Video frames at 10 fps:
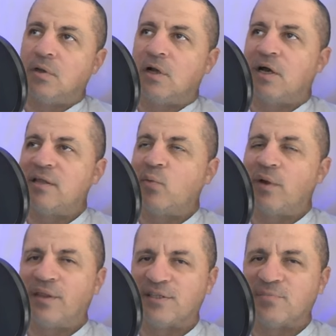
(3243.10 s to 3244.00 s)
Uh, they
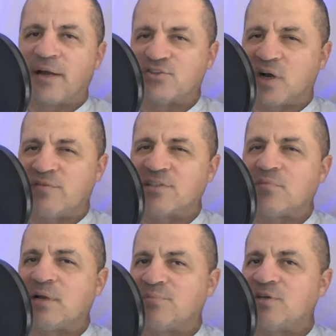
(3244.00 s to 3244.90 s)
won this match, obviously,
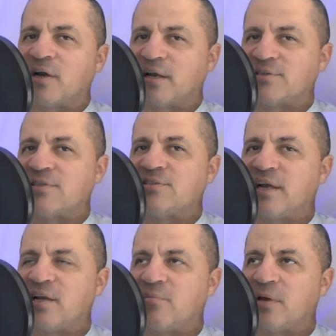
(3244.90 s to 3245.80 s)
but I'm talking as a
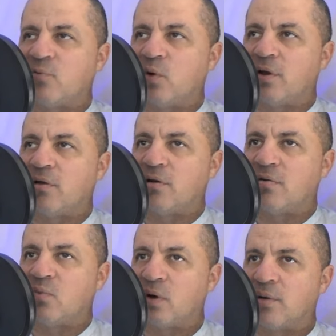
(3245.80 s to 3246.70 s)
tandem. They won
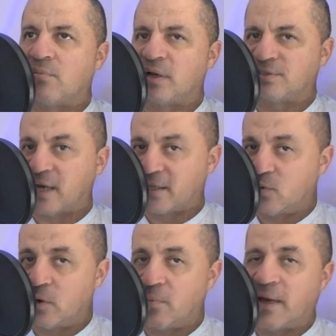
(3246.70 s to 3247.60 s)
one exactly
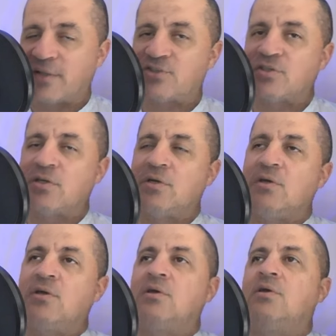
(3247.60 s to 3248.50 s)
one match.
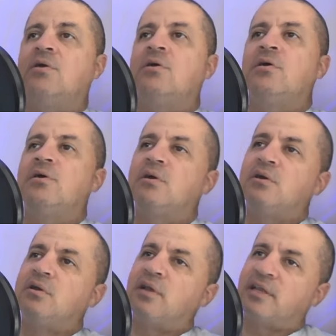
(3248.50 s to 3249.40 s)

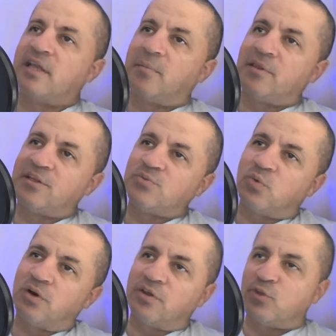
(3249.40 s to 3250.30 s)
Nick Nemeth has
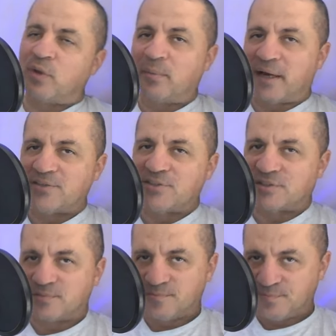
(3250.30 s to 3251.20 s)
won three
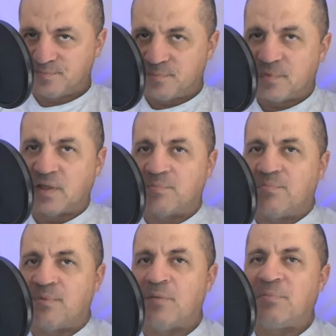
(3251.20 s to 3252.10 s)
matches. He
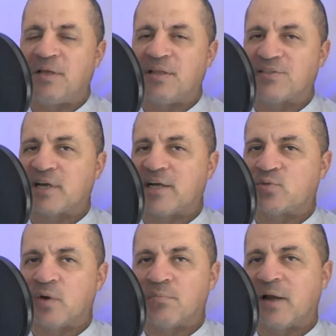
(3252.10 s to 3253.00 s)
he beat these guys
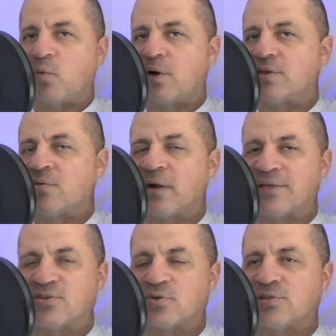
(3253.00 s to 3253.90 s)
one by one, the
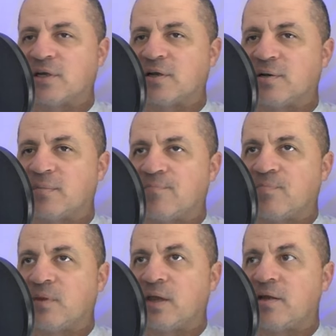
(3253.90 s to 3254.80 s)
Rascals and
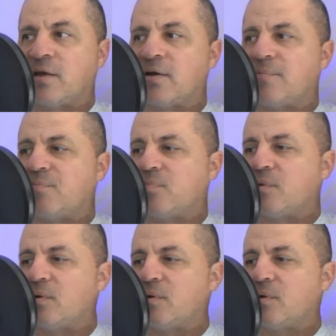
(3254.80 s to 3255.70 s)
and uh,
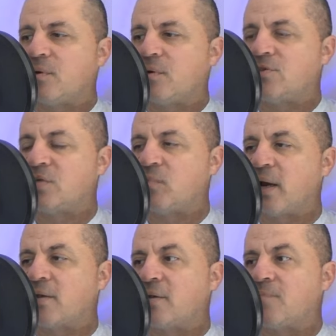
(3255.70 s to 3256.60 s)
Steve
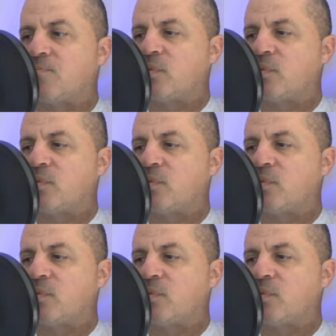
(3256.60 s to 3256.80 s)
Macklin.